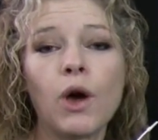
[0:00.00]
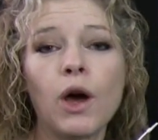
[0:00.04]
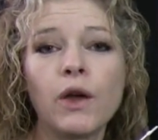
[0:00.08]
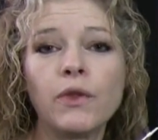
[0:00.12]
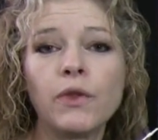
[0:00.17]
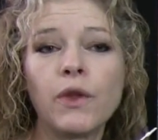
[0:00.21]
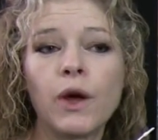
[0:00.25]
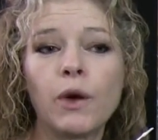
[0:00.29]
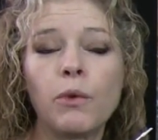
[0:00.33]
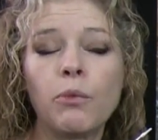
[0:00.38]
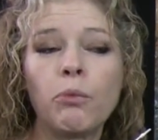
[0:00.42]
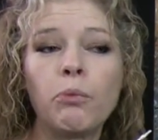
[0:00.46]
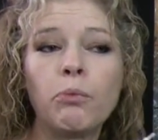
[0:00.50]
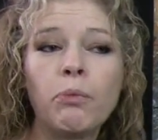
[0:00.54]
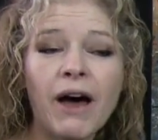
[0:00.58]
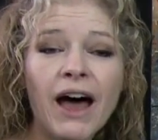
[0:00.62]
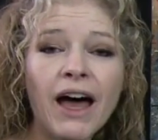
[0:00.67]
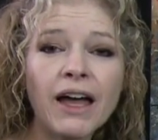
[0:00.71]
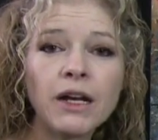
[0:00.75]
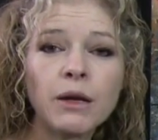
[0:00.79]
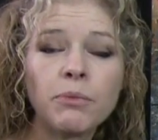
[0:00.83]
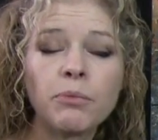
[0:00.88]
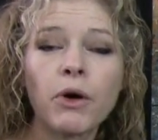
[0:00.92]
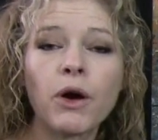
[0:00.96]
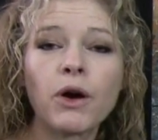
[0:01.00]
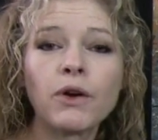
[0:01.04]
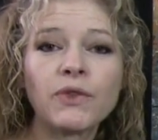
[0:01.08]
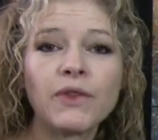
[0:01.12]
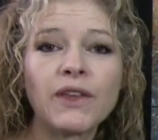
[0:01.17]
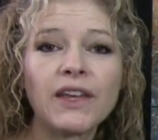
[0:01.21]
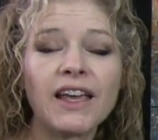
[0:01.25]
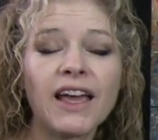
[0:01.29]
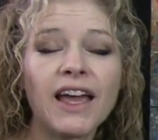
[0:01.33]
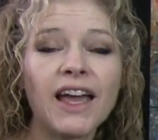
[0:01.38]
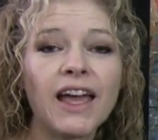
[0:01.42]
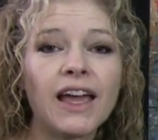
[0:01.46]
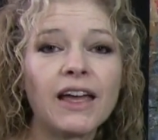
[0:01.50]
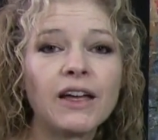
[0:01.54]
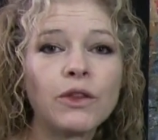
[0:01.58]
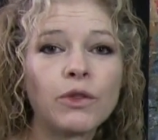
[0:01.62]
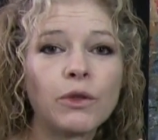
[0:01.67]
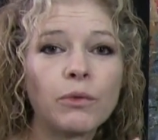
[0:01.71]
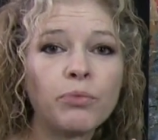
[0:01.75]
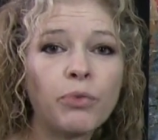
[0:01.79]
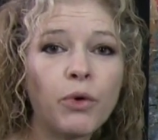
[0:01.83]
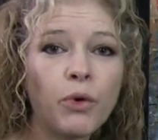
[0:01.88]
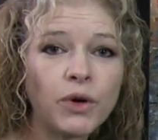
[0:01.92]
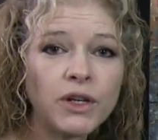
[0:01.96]
On the body part, the
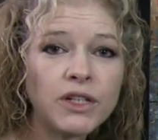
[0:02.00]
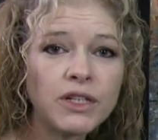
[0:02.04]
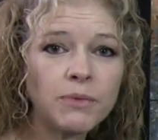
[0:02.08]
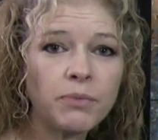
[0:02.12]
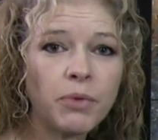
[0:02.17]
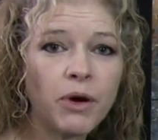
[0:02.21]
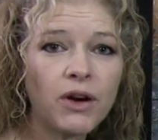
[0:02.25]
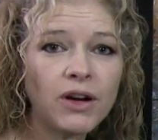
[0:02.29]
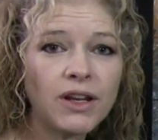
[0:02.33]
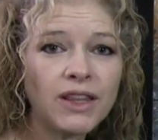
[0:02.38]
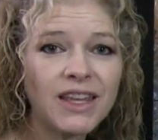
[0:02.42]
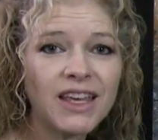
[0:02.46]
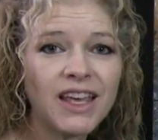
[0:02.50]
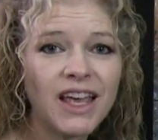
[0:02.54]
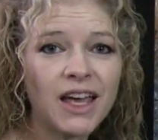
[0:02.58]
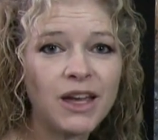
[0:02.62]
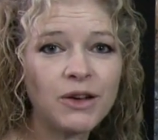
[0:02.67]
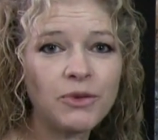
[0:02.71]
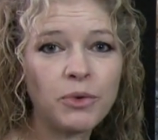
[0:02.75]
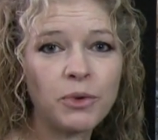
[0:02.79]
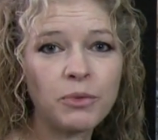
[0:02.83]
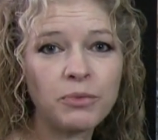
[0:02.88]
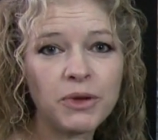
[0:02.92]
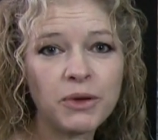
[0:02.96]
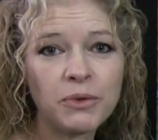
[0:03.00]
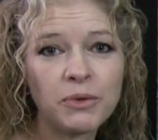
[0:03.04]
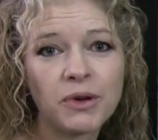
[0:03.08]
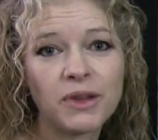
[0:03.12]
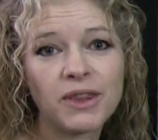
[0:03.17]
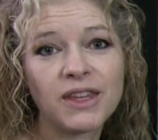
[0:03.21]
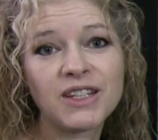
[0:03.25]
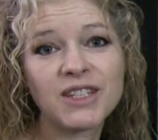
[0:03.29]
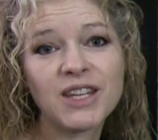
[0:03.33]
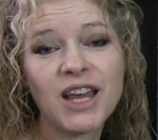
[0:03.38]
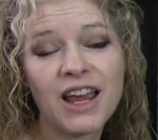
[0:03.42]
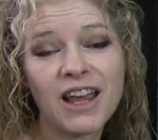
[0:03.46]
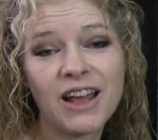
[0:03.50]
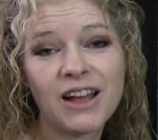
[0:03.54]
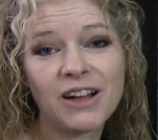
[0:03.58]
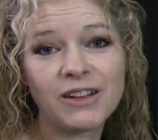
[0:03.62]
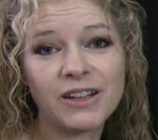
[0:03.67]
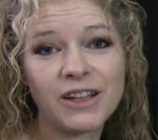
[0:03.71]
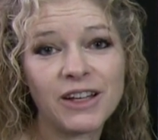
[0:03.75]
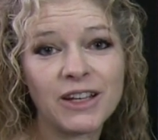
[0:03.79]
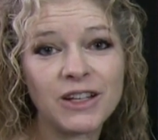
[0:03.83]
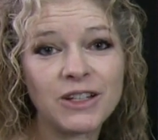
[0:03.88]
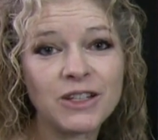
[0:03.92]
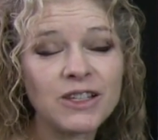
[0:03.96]
egg, the pointy part of the egg will be where the
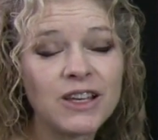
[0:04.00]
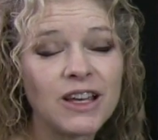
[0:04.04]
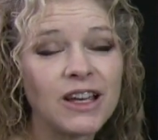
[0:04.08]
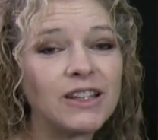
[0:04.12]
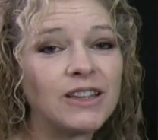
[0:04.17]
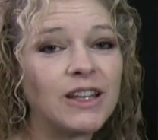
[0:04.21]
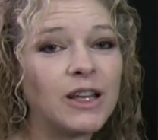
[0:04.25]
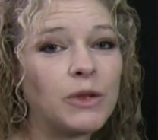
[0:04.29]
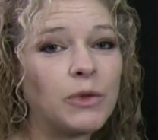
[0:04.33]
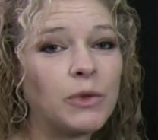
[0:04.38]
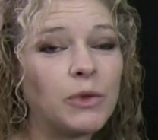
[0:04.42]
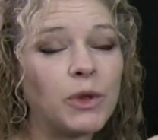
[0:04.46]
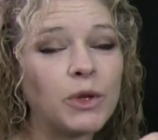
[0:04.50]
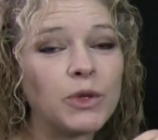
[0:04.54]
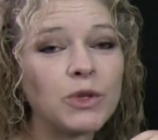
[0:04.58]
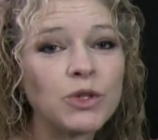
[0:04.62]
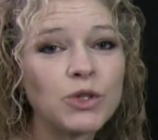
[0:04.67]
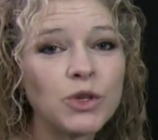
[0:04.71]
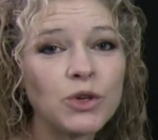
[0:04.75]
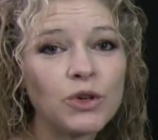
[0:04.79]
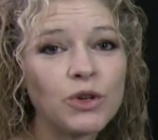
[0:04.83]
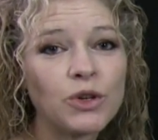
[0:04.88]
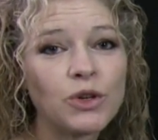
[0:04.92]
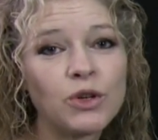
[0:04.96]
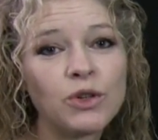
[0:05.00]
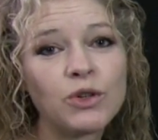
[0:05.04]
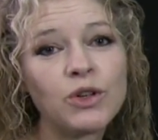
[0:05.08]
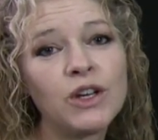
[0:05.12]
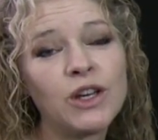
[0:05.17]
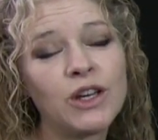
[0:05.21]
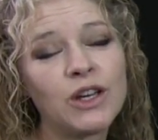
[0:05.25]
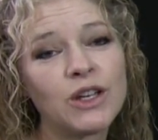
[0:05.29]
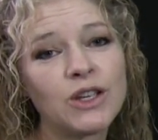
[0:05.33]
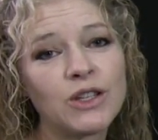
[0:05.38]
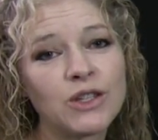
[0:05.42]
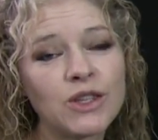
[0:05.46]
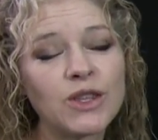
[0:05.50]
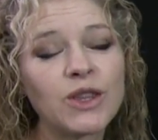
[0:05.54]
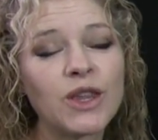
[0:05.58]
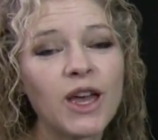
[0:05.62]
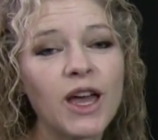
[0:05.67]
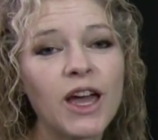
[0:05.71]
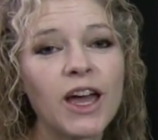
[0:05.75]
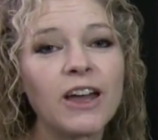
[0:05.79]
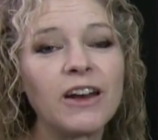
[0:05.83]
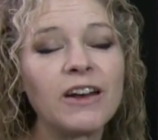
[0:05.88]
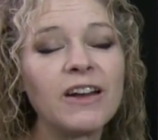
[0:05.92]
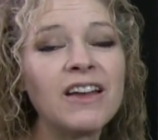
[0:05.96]
tail is, and then the circle is
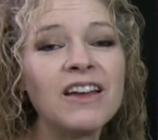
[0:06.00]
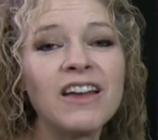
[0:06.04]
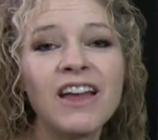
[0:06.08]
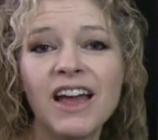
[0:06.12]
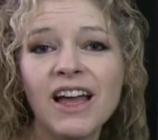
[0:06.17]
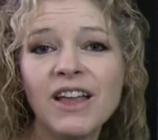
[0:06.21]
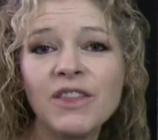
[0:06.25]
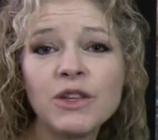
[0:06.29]
the head.